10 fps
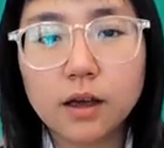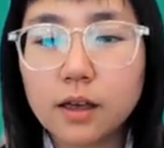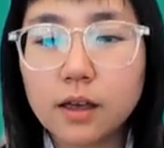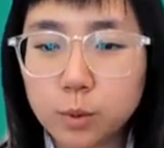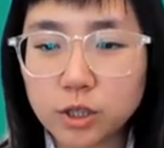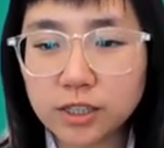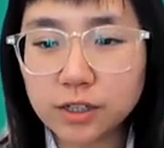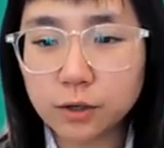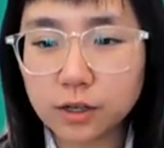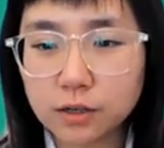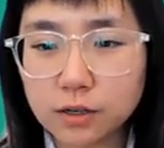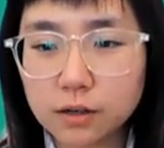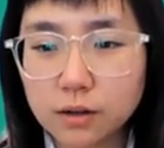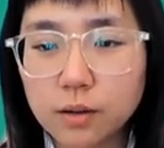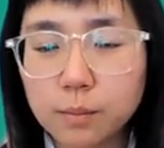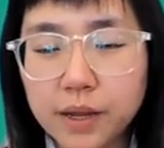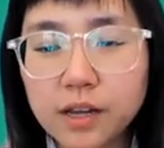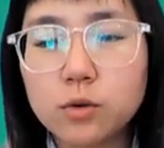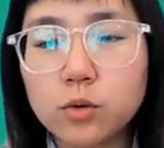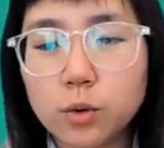In particular,
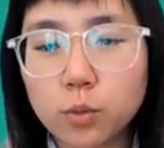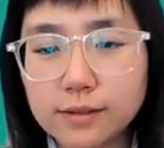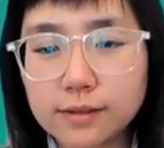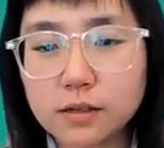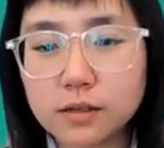bakery wastes